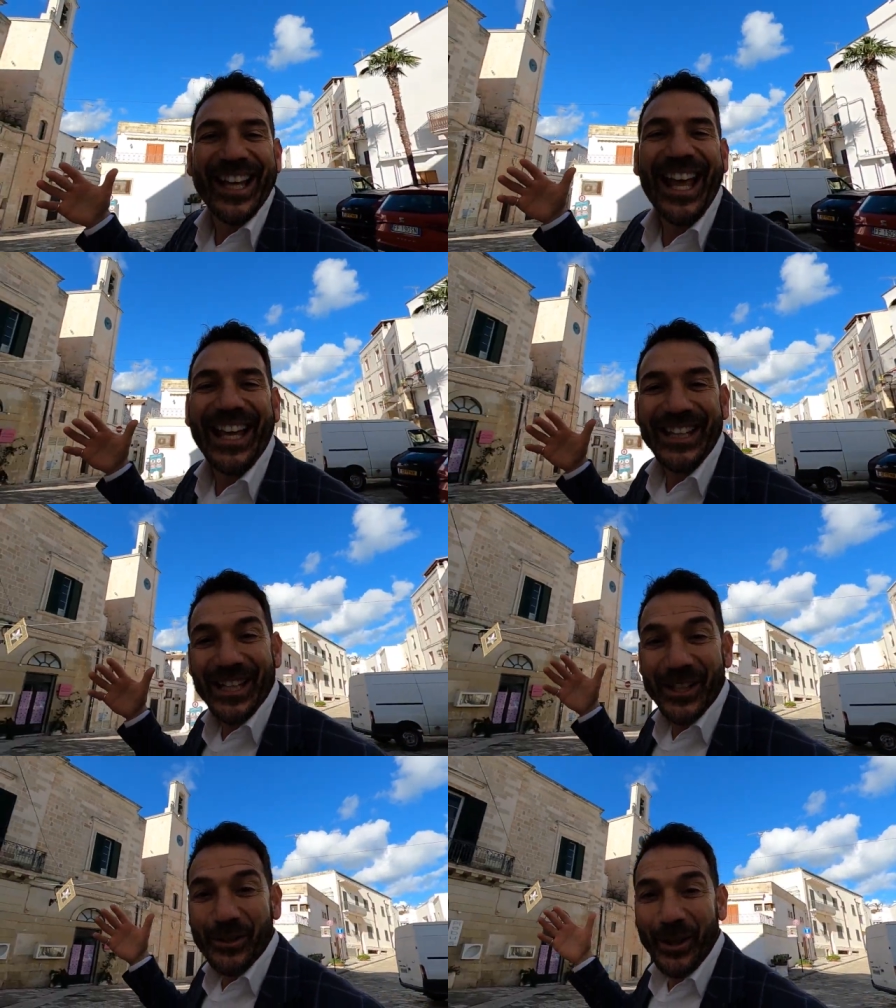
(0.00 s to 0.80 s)
an
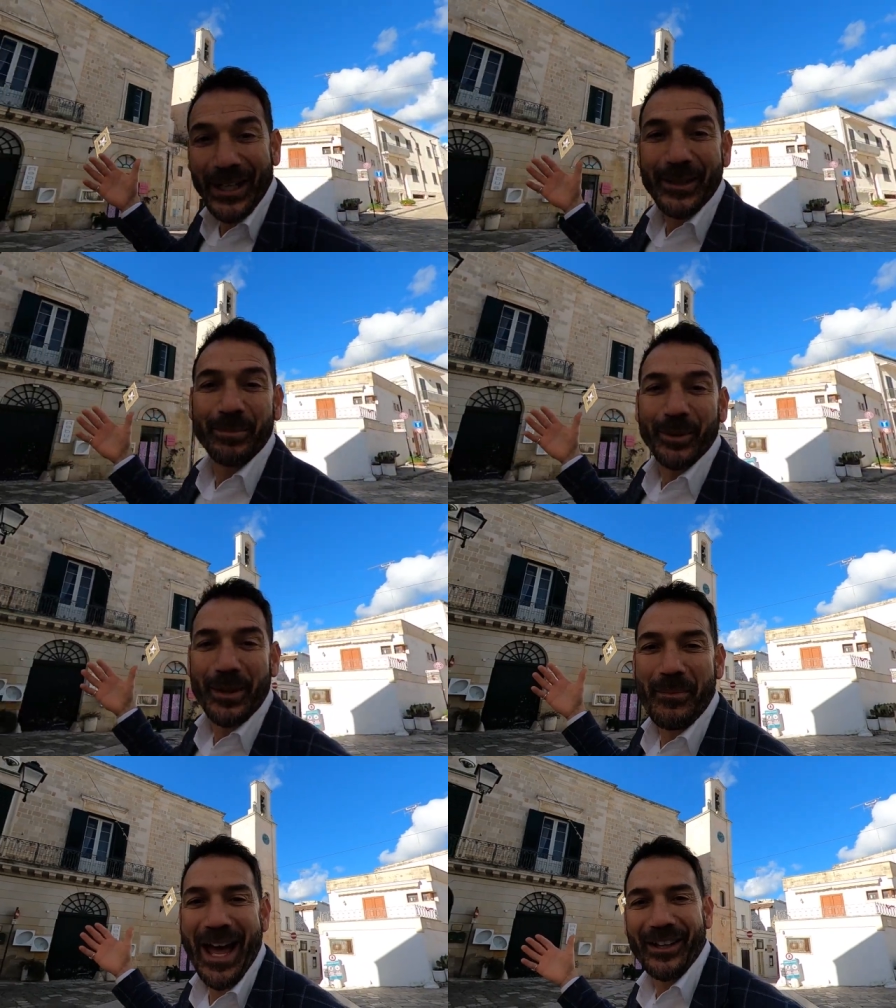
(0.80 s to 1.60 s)
incredible
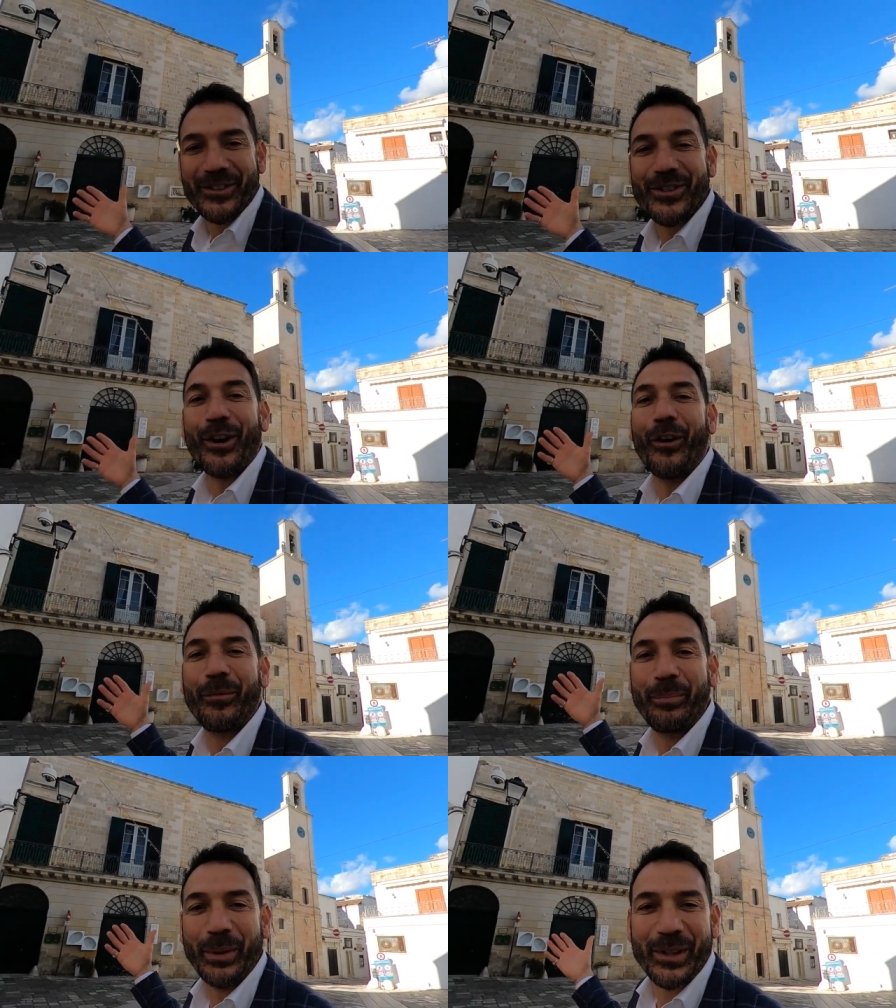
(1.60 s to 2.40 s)
amount of
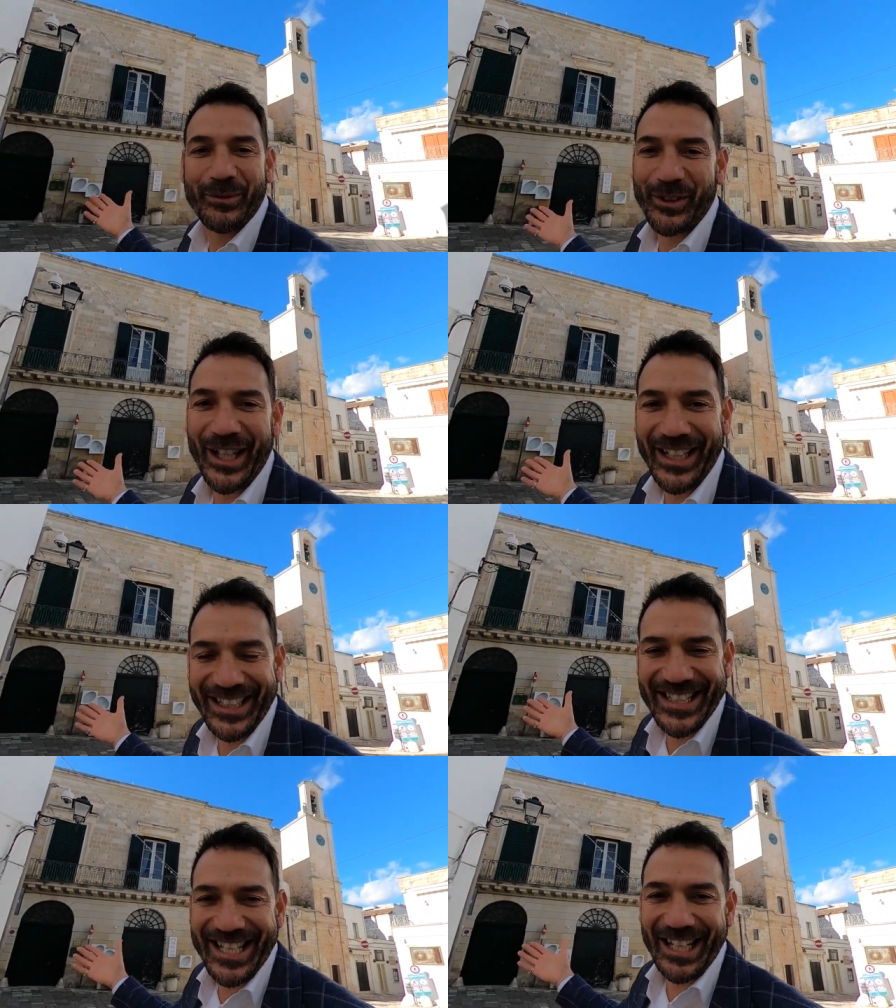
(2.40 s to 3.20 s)
beautiful
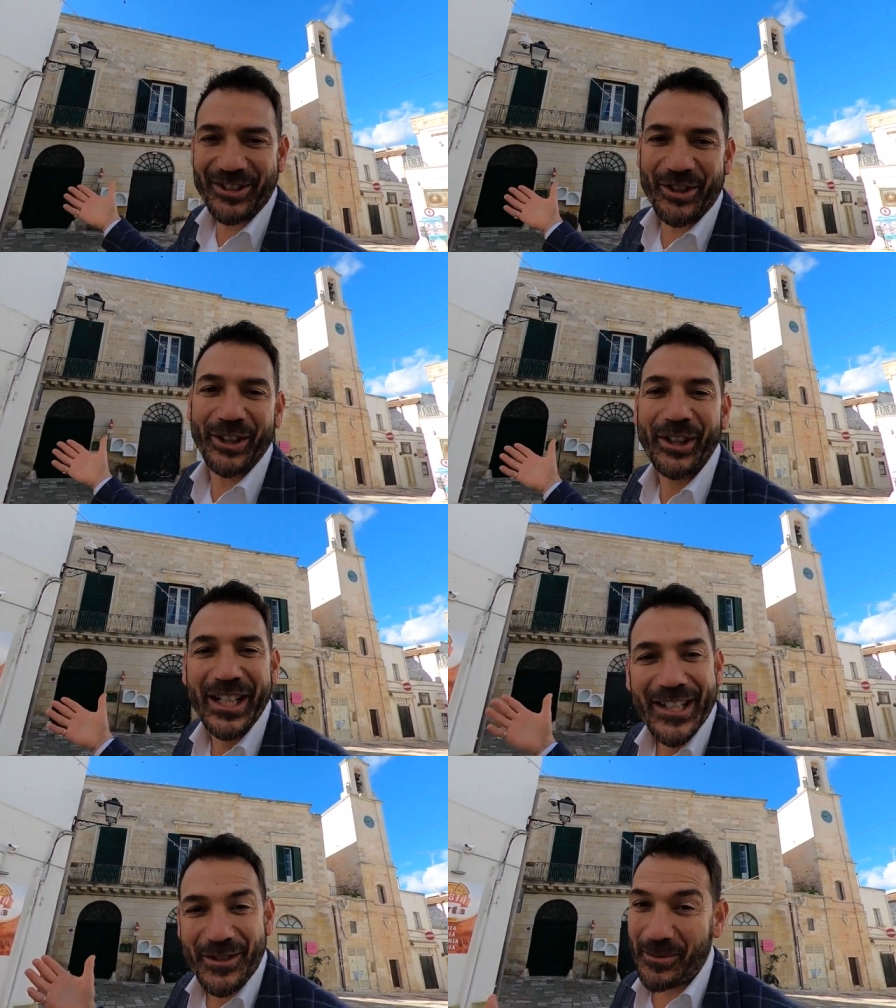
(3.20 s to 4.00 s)
architecture
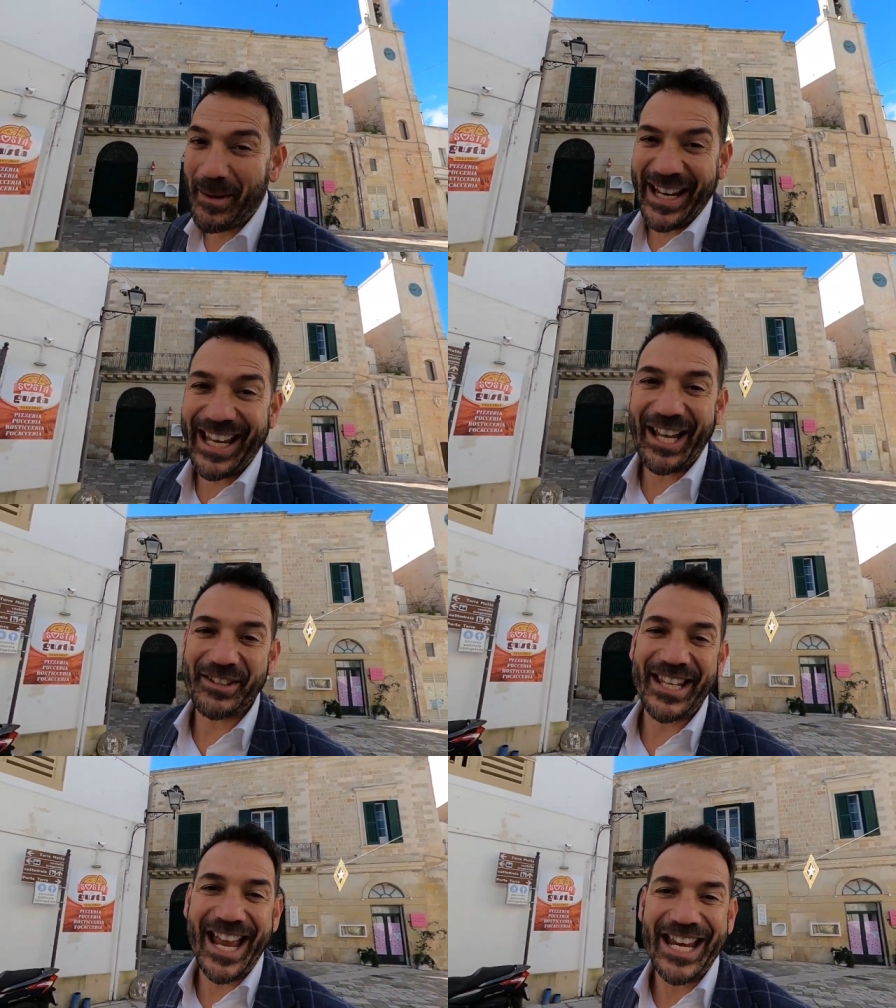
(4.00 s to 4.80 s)
to make our
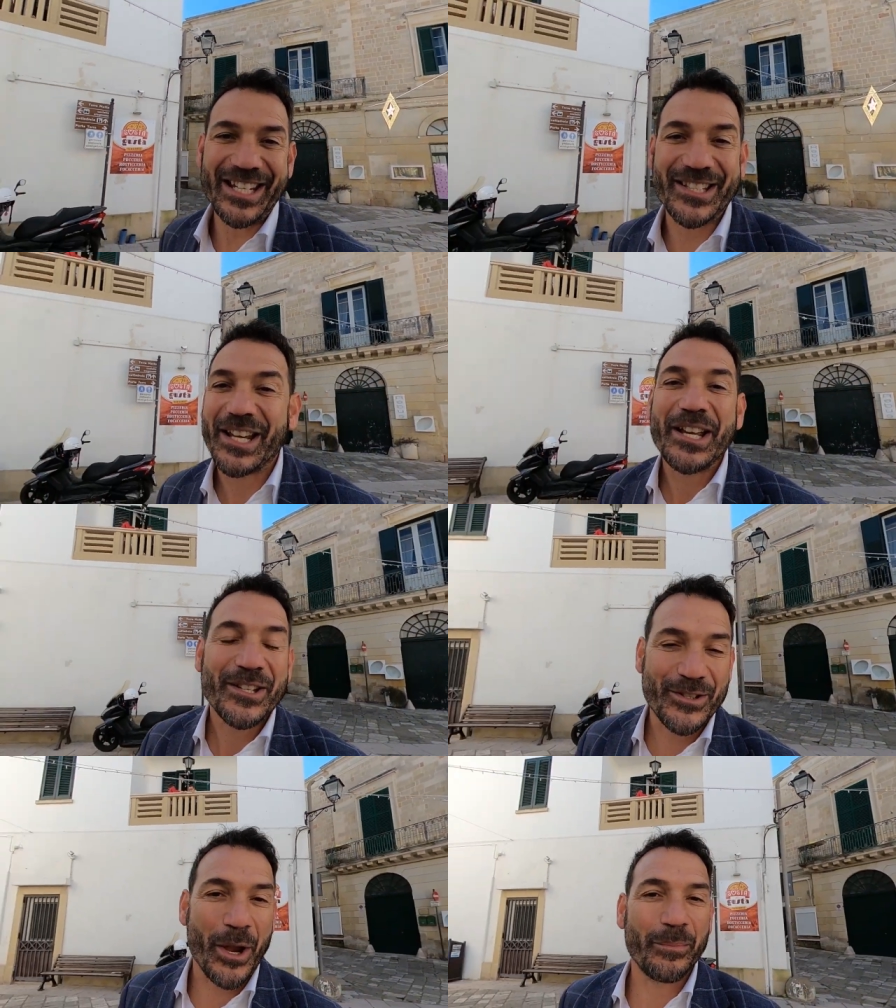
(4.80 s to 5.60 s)
days
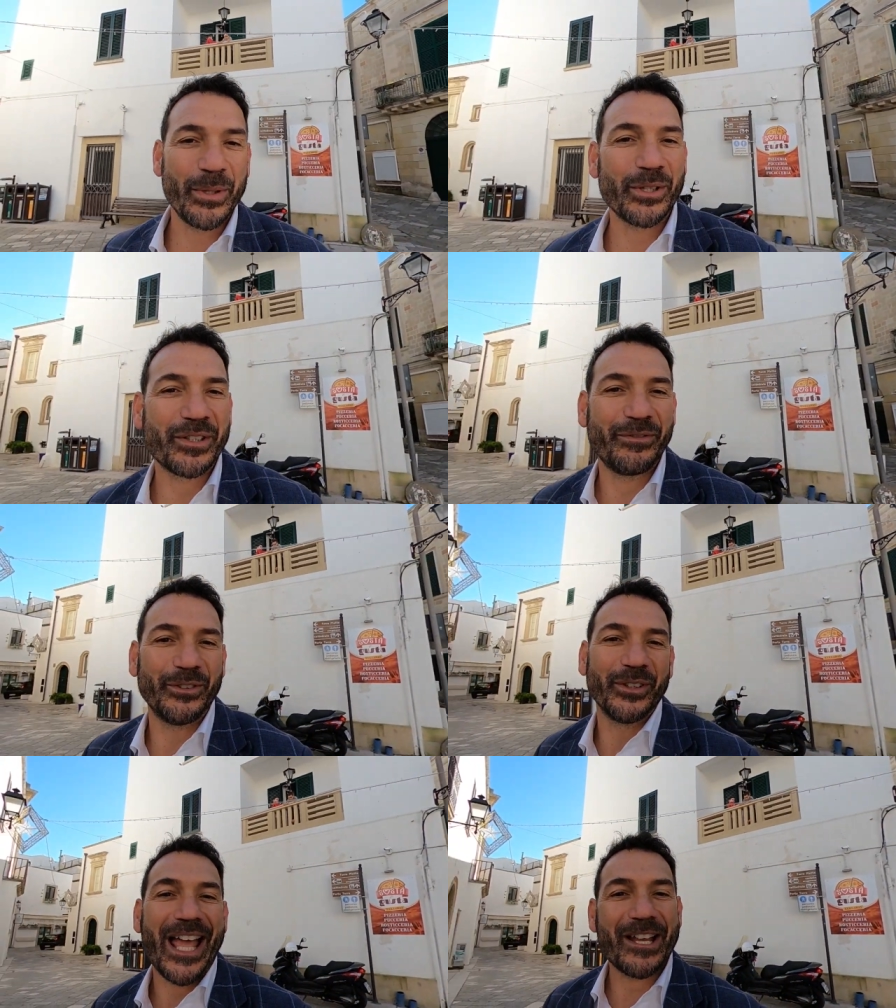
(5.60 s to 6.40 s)
so
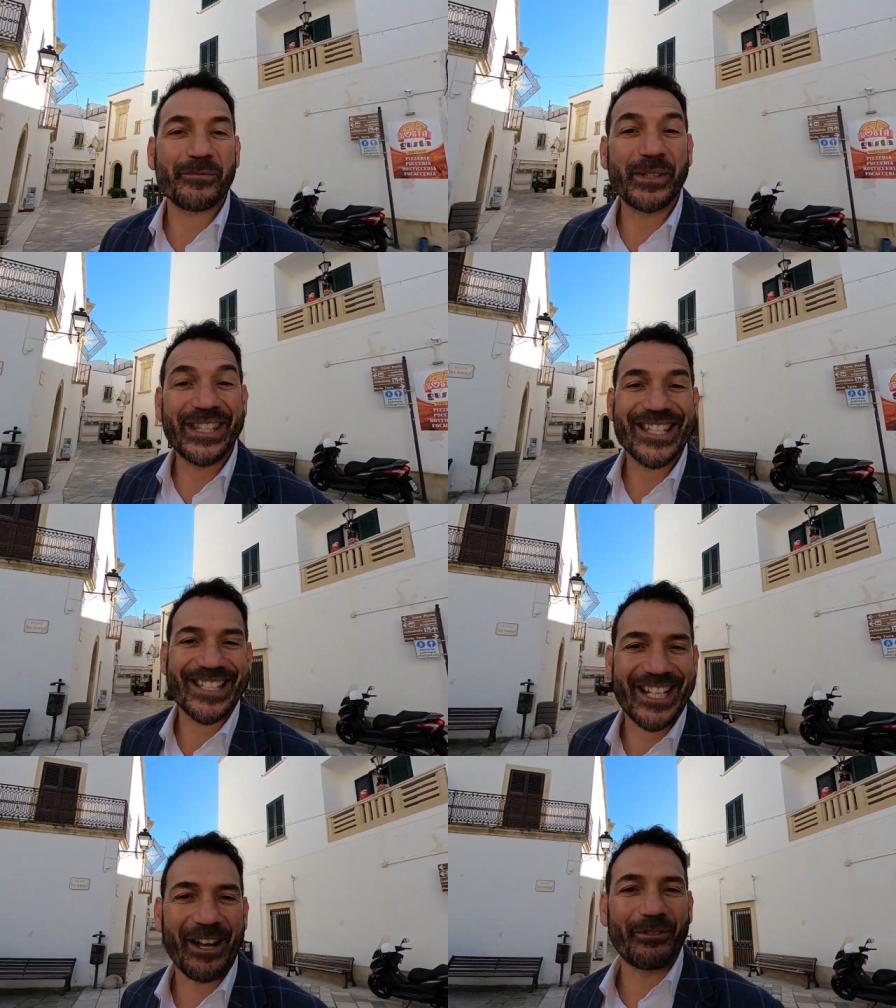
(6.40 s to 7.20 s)
beautiful as we
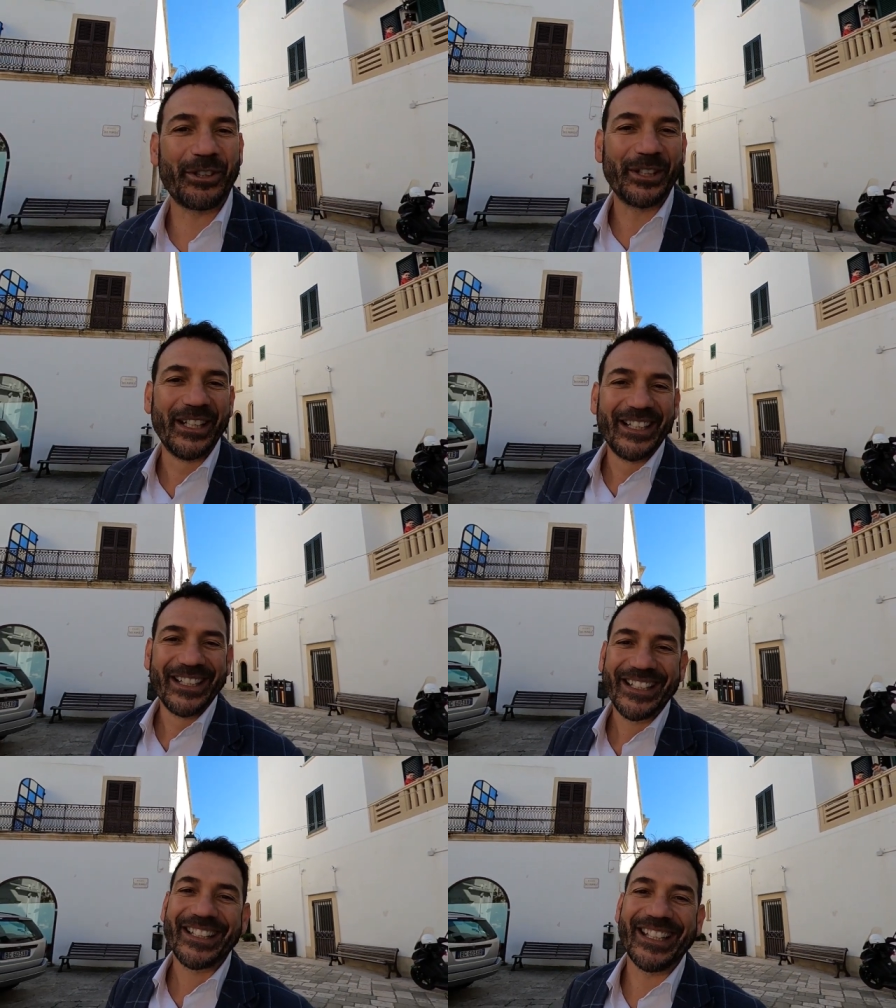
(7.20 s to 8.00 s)
discover
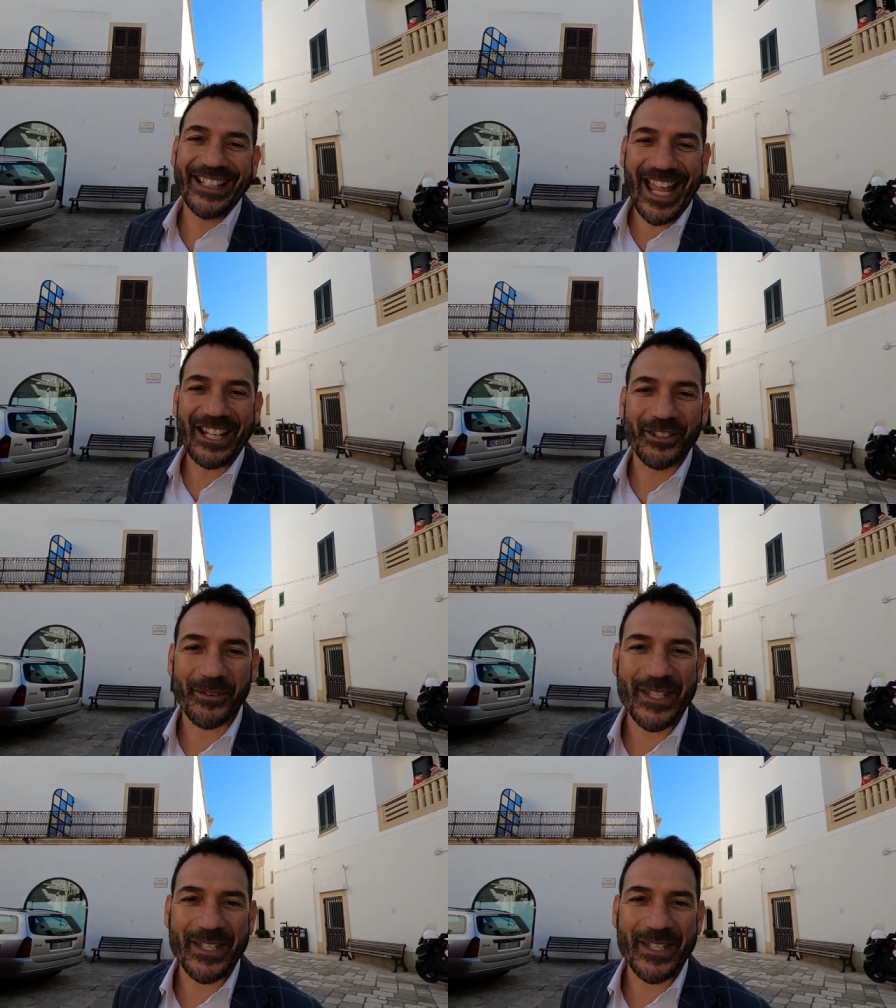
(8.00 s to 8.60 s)
the land of